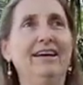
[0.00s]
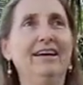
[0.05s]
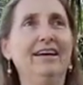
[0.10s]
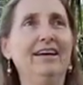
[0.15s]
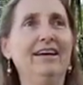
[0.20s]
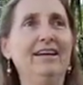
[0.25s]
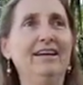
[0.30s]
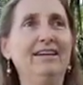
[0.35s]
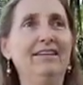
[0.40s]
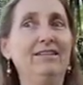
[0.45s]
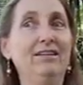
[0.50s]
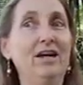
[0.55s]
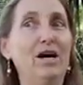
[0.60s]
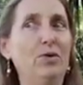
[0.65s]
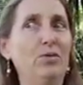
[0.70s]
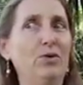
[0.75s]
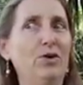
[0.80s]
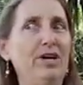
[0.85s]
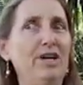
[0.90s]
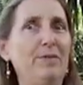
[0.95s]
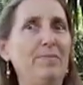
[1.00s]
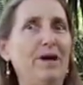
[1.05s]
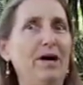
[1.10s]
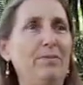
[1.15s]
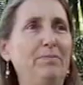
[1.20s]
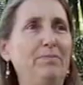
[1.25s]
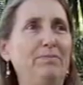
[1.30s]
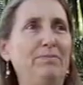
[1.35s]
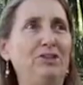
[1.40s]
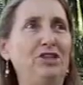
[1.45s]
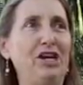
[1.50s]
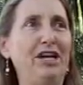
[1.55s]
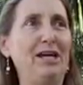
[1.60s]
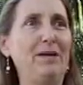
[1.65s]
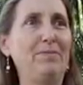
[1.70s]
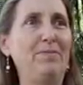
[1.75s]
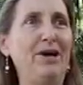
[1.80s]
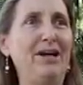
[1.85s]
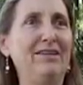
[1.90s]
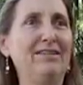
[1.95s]
and not worry about
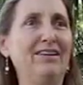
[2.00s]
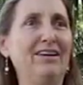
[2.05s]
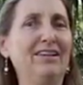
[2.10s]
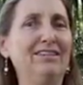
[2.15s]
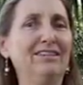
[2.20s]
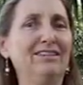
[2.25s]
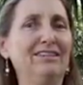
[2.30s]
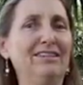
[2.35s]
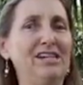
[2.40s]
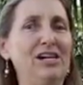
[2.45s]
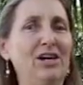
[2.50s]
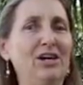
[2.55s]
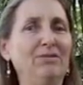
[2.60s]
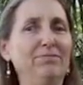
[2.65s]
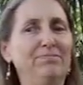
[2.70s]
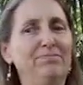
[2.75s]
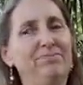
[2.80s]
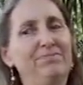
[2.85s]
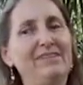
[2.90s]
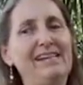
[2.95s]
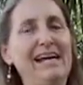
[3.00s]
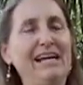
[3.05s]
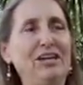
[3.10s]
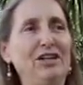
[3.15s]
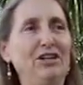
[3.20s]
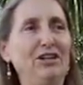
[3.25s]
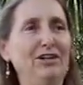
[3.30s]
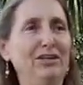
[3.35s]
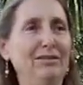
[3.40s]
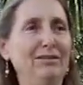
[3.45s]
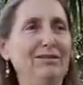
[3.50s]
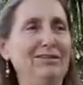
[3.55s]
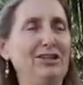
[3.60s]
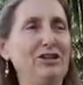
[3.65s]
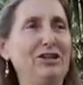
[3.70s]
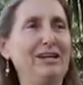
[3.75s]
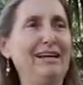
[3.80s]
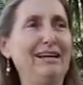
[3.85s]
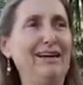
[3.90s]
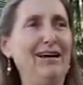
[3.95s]
giant pythons, you know, taking
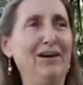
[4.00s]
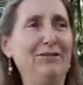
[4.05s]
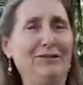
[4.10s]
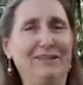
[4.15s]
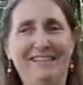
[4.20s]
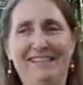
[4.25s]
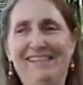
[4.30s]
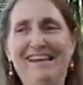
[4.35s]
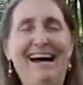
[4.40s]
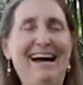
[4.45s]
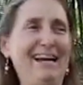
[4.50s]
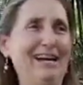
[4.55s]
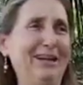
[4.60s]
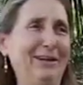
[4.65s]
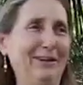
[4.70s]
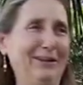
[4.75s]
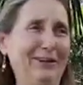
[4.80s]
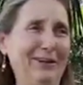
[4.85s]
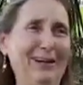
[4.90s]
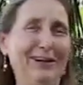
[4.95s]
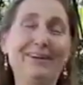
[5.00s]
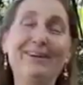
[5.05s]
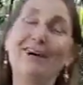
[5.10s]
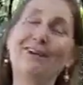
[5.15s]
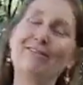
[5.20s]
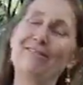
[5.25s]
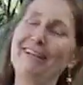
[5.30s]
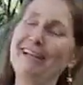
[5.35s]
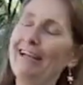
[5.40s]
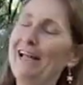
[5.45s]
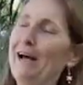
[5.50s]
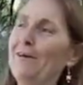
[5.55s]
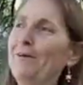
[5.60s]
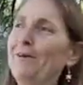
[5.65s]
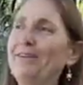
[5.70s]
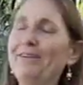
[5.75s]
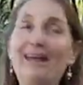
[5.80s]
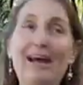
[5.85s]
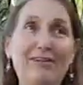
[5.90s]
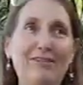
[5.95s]
your kid off the side of the road. Hopefully that
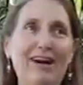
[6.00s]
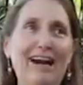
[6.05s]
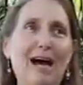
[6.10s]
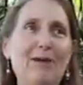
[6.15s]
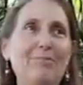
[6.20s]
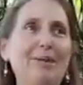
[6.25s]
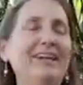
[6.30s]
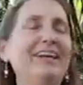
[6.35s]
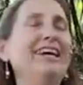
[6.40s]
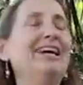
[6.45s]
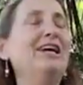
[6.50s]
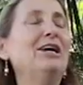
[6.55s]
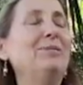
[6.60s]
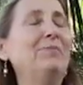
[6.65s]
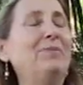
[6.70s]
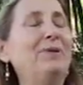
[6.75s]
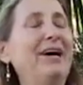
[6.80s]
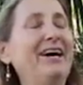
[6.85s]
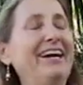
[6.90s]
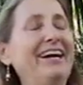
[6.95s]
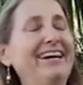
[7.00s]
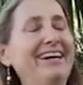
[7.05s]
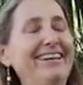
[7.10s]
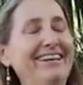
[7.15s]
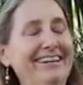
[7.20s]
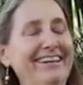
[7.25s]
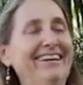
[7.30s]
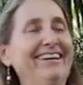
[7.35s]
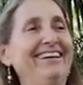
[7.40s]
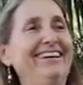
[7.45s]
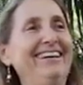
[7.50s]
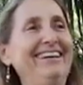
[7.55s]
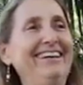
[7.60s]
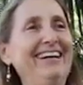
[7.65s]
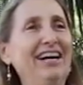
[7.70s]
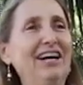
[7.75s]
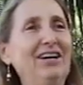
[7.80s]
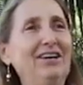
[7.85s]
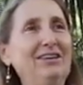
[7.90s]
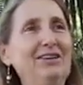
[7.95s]
will never happen. But, you
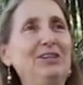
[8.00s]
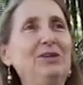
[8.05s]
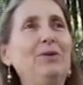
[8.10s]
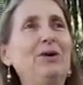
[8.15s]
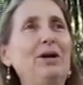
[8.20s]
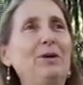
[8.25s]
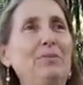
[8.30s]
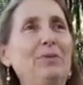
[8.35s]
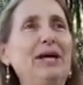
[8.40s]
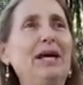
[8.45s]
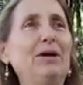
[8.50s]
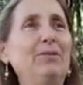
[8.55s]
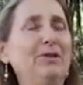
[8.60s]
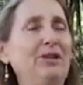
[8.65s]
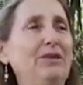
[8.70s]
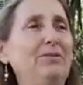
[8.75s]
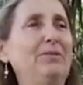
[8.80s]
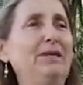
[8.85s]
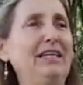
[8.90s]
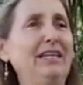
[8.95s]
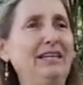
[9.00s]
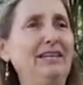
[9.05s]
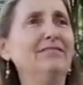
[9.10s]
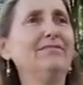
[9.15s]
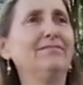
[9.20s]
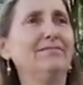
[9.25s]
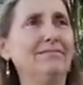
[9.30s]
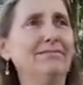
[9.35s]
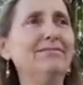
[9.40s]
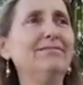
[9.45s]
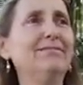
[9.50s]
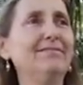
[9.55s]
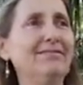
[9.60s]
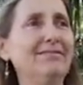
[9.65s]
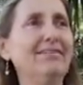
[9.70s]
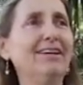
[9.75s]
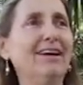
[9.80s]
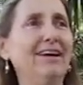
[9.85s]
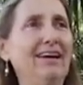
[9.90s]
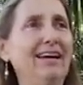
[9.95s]
know, you want to be able to
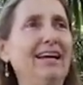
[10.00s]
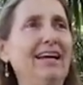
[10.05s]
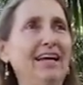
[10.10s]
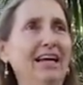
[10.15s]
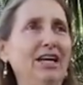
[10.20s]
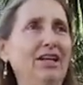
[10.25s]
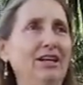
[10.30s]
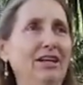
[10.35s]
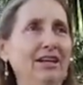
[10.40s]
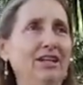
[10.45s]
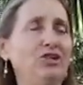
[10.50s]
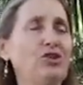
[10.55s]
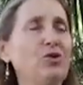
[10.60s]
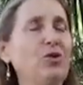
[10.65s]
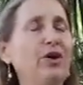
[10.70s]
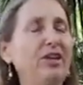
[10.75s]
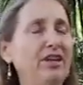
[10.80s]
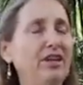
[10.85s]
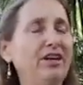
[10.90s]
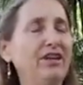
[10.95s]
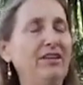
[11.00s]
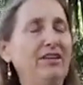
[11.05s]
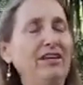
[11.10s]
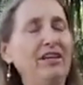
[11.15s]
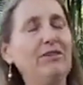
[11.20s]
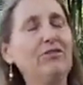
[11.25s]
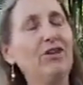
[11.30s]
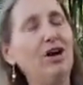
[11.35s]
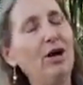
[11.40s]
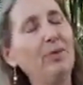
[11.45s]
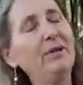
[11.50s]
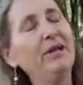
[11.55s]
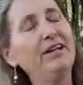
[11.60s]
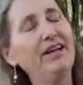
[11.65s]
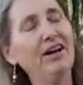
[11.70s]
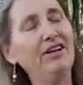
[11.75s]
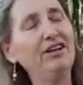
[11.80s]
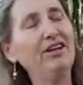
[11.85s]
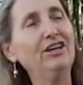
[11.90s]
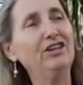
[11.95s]
enjoy the environment
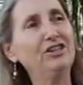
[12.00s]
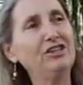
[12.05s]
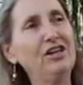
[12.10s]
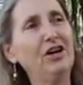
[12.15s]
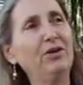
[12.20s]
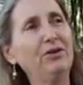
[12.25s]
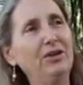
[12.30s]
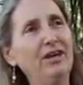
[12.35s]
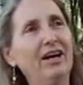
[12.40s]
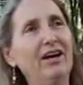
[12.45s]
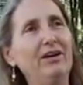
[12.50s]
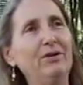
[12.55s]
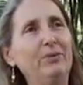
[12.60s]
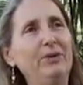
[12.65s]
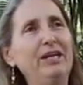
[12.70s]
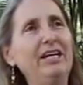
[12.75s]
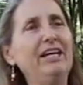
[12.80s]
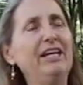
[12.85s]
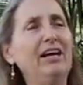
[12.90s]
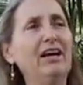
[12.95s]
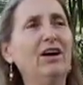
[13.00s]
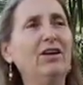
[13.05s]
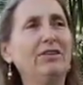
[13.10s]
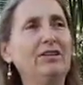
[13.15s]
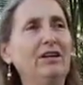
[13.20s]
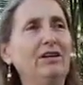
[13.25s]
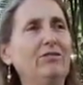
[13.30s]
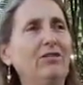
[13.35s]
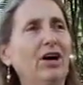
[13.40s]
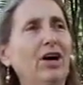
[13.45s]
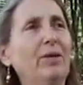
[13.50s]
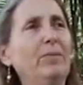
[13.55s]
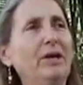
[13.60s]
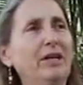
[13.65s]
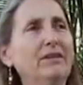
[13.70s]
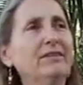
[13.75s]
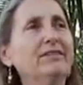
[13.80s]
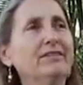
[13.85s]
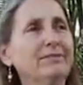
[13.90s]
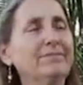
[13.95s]
down here. So, yeah, we need a healthy environment.
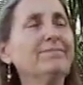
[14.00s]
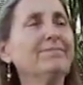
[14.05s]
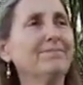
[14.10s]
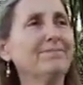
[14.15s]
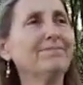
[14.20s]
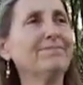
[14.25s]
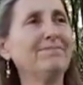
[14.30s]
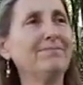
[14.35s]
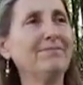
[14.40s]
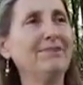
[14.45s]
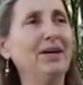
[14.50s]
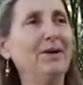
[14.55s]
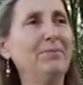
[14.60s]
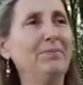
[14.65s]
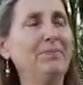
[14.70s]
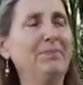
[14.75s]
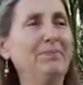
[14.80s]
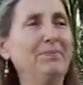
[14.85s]
Yep.